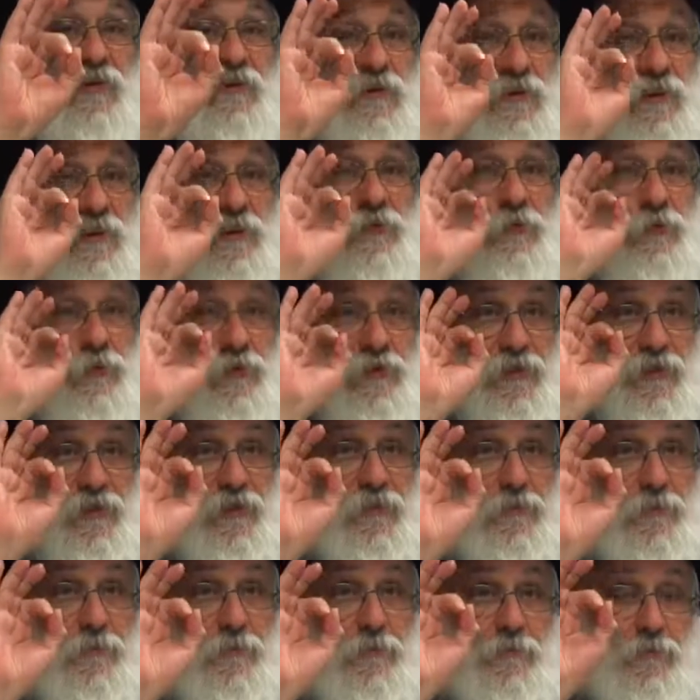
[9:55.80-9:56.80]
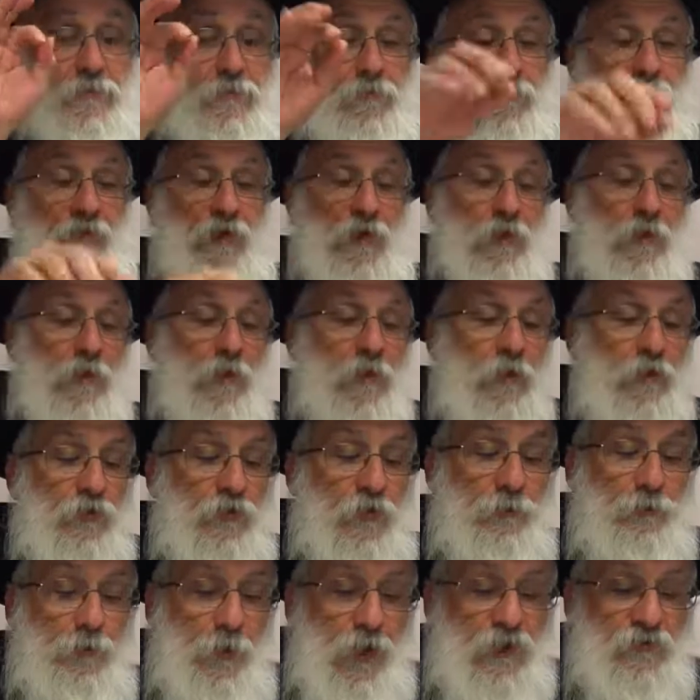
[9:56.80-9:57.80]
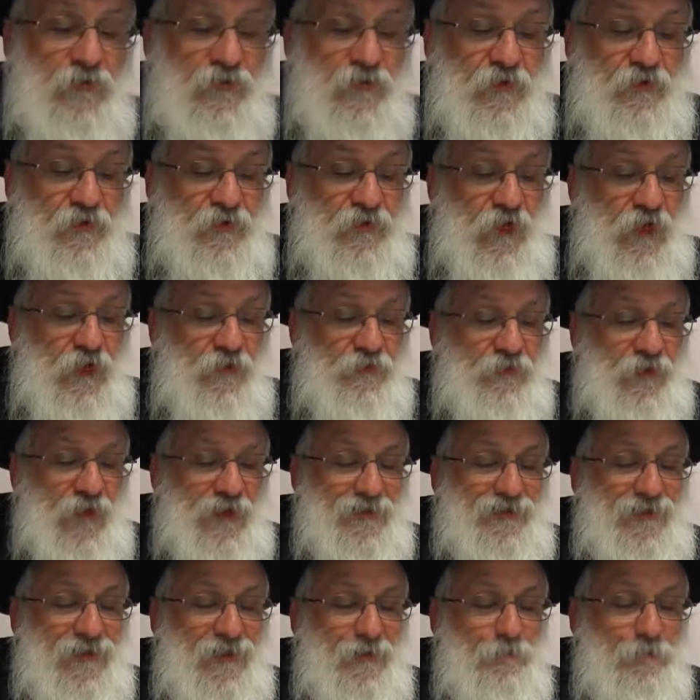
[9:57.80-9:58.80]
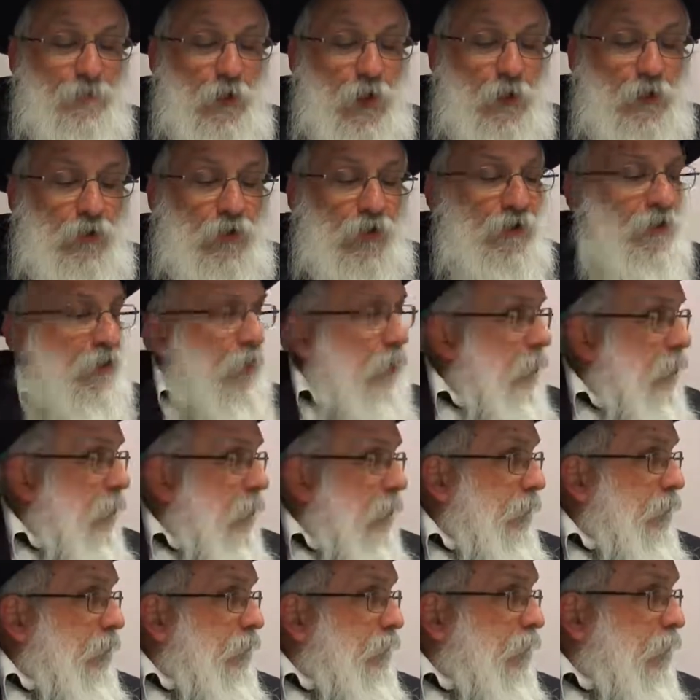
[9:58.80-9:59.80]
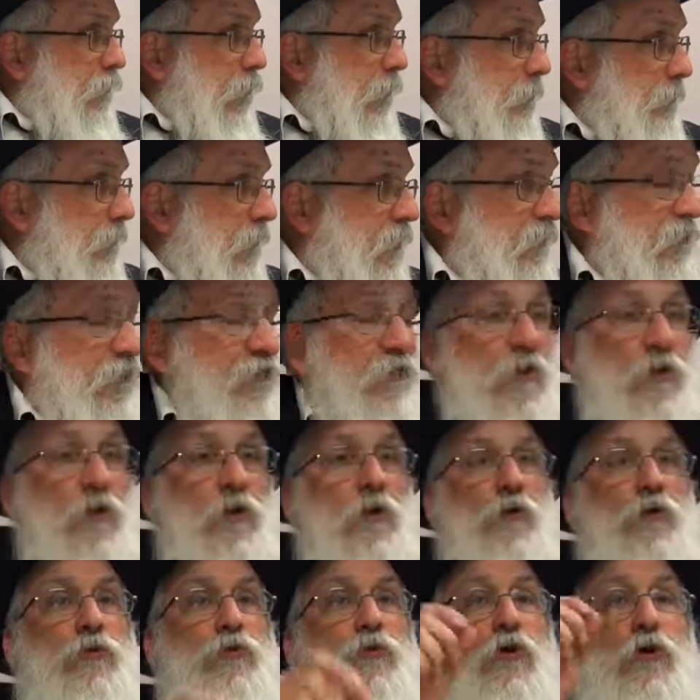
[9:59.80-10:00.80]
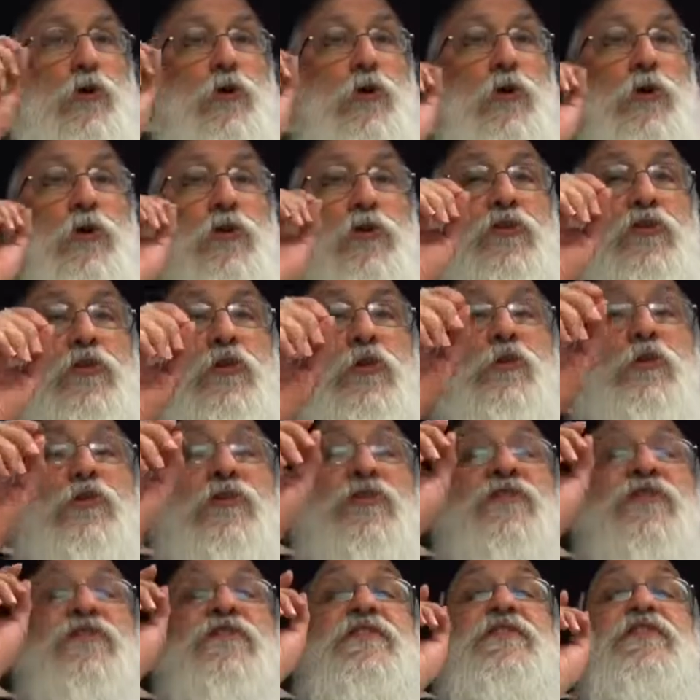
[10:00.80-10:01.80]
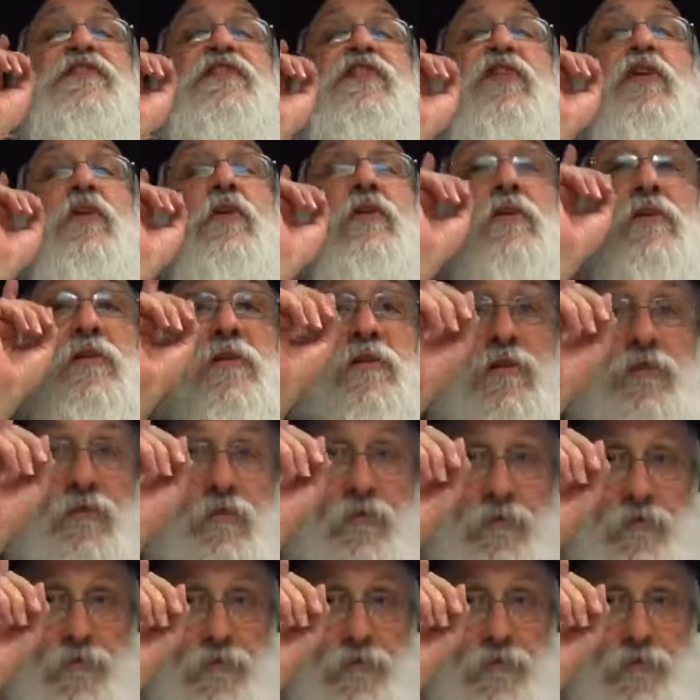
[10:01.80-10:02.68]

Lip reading: literally. The pasuk says, "Vatimalei ha'aretz chamas." The earth was full